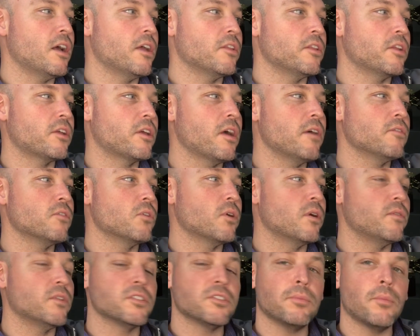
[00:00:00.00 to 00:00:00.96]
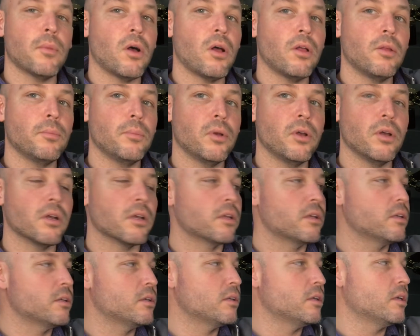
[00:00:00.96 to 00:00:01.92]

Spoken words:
on the cover of a small book.